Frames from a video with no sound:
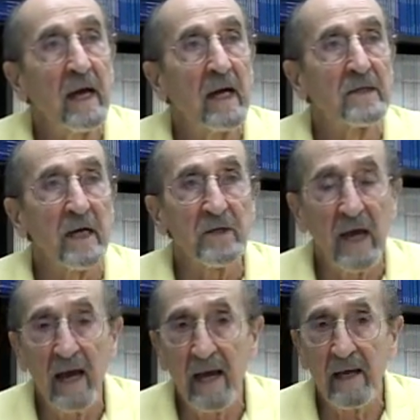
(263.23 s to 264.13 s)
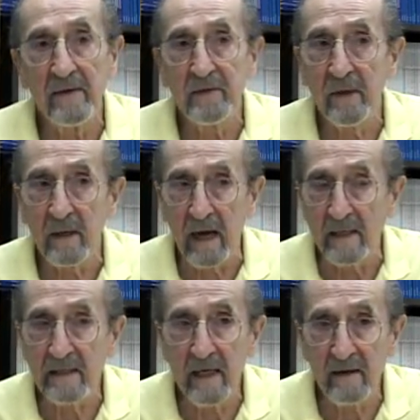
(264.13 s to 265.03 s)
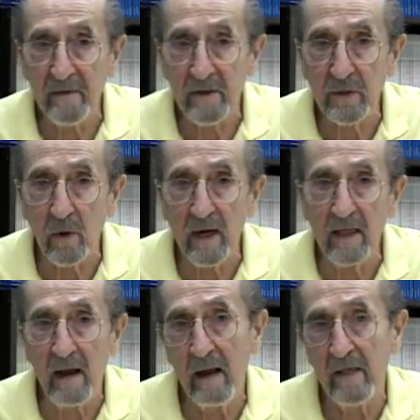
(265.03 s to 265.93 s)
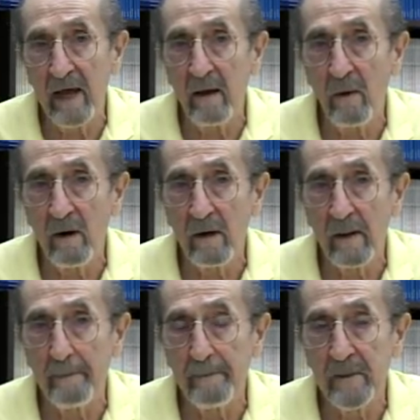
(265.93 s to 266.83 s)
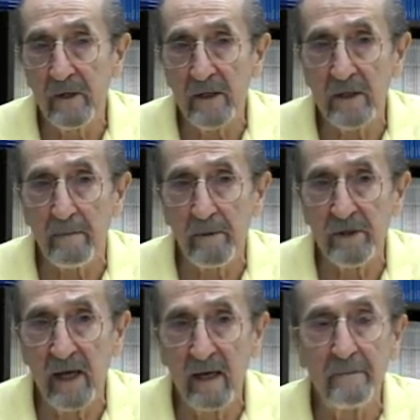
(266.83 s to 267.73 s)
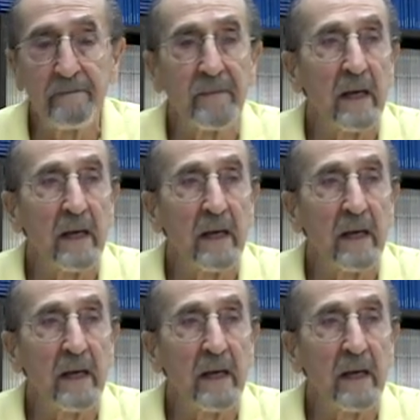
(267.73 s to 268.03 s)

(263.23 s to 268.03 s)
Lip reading: such as content of the story they were just presented,